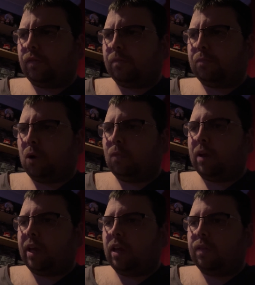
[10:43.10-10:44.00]

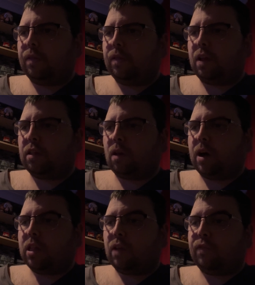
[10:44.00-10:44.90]
probably the
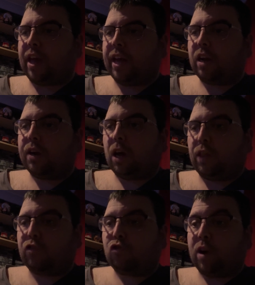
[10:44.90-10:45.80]
size of yet
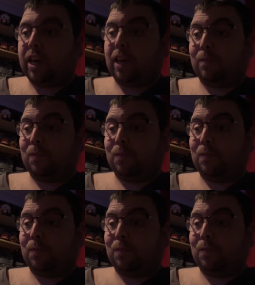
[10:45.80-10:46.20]
another street.